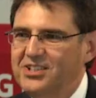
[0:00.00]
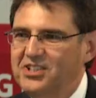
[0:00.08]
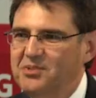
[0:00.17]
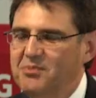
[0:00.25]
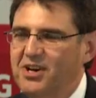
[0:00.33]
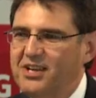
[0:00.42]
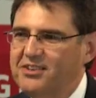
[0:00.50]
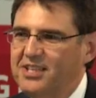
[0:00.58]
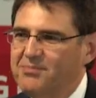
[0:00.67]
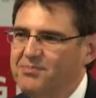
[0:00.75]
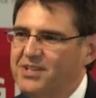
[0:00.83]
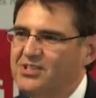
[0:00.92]
you might
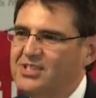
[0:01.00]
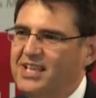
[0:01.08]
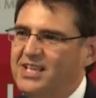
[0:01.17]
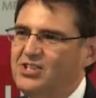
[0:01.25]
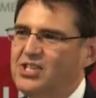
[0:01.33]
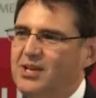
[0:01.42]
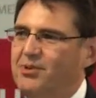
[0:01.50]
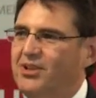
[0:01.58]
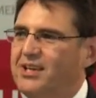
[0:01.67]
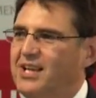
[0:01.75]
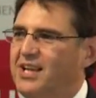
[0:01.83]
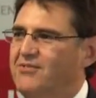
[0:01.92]
think, because of that example
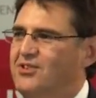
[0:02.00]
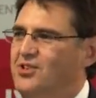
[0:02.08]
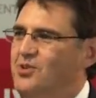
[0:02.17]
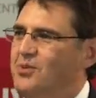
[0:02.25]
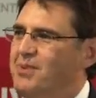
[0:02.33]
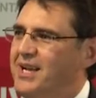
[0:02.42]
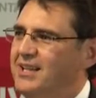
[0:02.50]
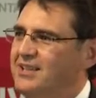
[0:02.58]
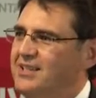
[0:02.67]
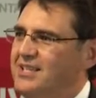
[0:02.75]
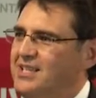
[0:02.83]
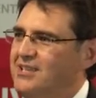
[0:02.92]
I gave you
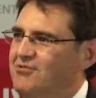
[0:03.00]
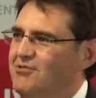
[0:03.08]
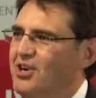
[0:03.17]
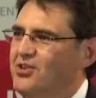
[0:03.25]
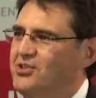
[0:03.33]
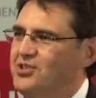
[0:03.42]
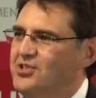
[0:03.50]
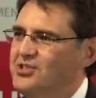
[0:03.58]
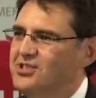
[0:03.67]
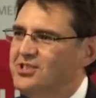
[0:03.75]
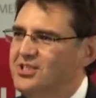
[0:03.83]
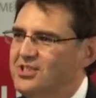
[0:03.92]
about the road
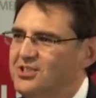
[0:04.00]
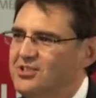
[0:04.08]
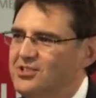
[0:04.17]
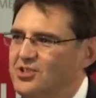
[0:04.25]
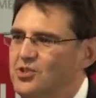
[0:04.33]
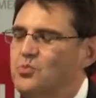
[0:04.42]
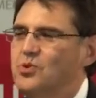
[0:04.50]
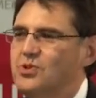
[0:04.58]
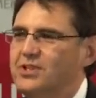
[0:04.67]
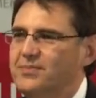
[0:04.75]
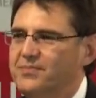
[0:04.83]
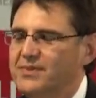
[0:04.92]
user, that you
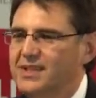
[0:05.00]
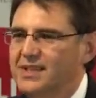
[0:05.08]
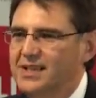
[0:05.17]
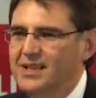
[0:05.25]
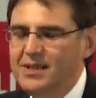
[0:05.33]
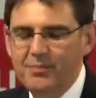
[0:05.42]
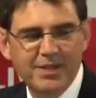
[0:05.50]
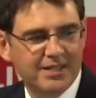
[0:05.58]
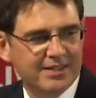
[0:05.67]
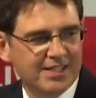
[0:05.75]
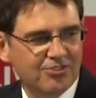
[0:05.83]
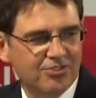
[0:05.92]
would,
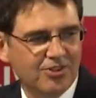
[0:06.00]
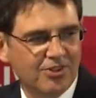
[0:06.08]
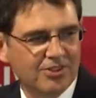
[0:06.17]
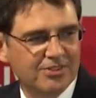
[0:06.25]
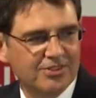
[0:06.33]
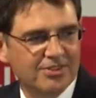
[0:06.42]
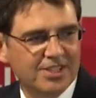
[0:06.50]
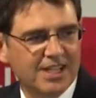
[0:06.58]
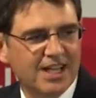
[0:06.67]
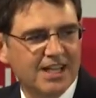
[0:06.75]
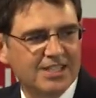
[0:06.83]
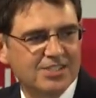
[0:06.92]
but that's not the
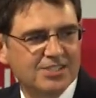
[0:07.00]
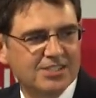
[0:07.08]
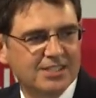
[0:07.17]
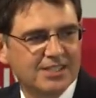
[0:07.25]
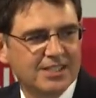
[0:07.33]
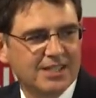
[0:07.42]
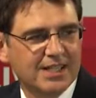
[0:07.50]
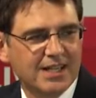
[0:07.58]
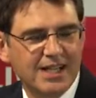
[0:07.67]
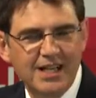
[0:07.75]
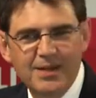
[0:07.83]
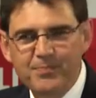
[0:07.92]
case.
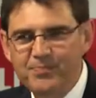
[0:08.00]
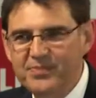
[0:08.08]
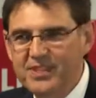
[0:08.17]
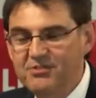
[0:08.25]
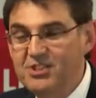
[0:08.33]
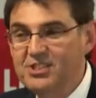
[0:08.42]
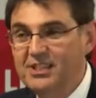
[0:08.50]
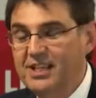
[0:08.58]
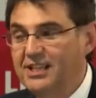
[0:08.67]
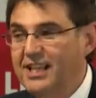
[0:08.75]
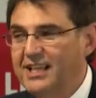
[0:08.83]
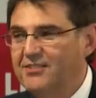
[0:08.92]
There is
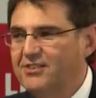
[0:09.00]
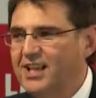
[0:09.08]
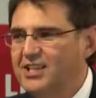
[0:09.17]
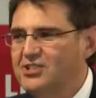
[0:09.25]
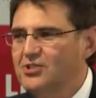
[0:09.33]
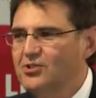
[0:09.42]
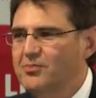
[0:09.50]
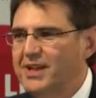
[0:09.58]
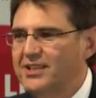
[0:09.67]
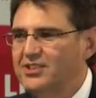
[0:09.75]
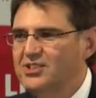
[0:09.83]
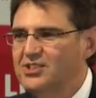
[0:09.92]
a lack of case law
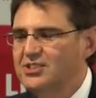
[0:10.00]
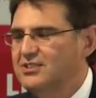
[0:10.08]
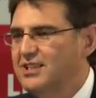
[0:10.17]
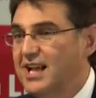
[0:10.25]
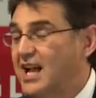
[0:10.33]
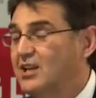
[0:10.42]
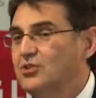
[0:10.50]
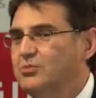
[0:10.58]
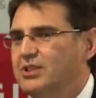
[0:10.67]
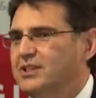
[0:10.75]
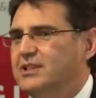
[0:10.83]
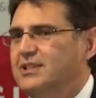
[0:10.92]
about this, and
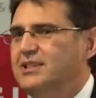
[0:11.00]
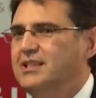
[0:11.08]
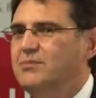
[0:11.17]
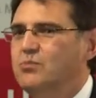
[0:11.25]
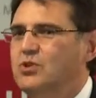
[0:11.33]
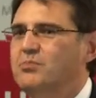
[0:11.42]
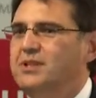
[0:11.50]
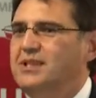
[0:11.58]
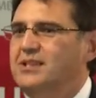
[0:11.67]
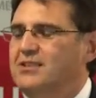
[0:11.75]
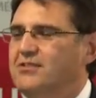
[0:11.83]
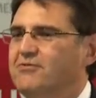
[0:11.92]
arguably it would
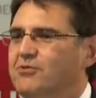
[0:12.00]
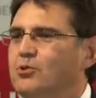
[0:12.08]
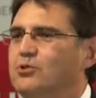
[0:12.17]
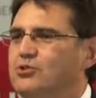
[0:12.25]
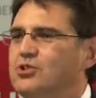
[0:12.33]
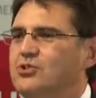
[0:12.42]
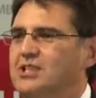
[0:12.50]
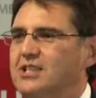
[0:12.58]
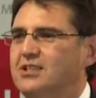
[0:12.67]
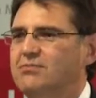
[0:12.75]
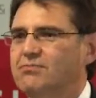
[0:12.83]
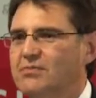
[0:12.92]
be the full
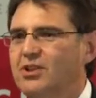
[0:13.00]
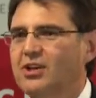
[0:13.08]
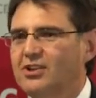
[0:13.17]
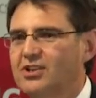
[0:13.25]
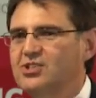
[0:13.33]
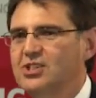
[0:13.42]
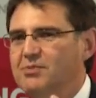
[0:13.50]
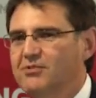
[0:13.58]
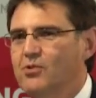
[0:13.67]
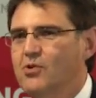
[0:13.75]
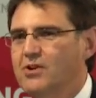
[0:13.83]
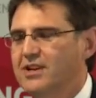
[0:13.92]
duty, like I said
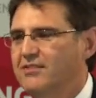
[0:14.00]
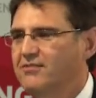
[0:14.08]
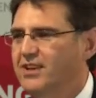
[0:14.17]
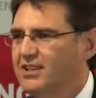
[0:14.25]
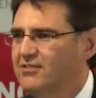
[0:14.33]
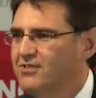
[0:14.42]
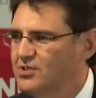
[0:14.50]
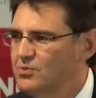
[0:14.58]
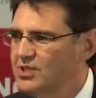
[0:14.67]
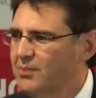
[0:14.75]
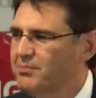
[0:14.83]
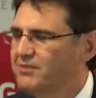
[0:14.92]
before. And in fact, if this
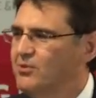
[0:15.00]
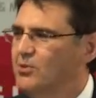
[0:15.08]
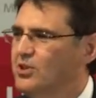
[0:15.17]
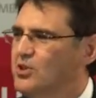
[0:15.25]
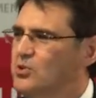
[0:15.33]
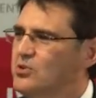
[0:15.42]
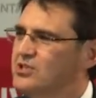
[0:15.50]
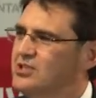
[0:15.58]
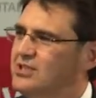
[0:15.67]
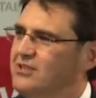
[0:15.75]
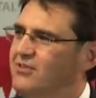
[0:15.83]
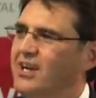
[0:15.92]
was up before the courts
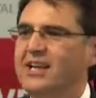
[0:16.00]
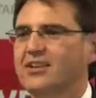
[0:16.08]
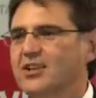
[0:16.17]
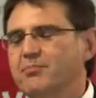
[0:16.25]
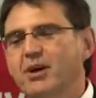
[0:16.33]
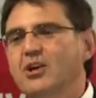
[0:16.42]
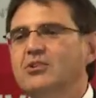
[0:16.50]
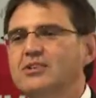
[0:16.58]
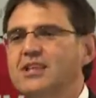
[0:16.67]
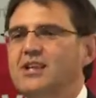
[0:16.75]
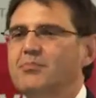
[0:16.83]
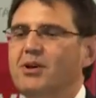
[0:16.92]
and if I had an
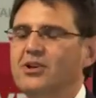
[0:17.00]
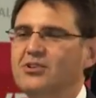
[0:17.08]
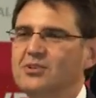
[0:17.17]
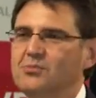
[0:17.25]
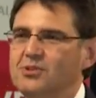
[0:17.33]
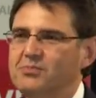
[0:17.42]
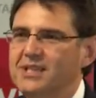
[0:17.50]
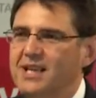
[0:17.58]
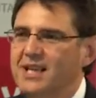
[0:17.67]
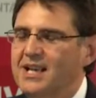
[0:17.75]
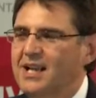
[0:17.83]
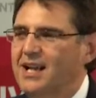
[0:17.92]
opponent, that opponent would be
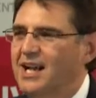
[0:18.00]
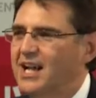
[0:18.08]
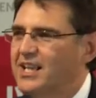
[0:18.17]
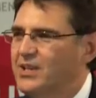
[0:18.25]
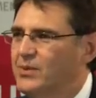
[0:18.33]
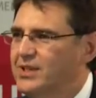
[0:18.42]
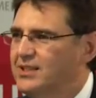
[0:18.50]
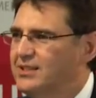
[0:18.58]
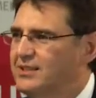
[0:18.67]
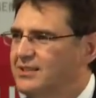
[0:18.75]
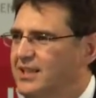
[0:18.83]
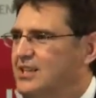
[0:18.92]
arguing
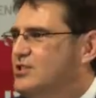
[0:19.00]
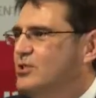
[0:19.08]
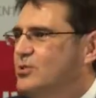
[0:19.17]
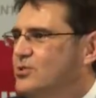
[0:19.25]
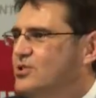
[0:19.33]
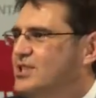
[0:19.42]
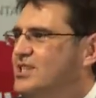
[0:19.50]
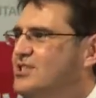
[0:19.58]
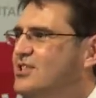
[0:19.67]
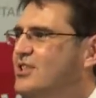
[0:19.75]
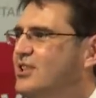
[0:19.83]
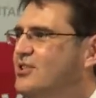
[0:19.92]
that case law
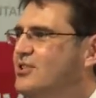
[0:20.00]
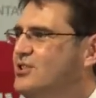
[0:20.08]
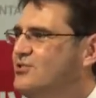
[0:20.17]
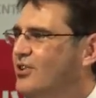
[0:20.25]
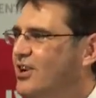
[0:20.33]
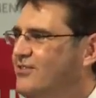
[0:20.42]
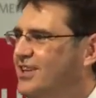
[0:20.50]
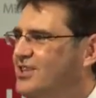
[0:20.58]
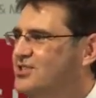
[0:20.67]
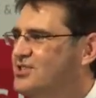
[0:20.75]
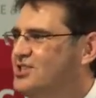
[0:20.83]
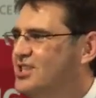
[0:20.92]
says that the learner driver
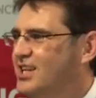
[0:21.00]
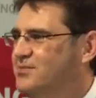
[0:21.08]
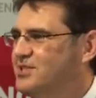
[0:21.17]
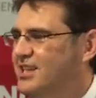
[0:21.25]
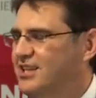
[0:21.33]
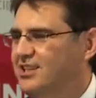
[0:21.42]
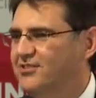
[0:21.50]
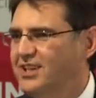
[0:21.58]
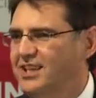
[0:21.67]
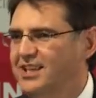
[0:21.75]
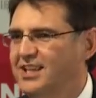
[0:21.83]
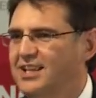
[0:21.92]
owes the same standard of
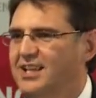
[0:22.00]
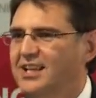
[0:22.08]
care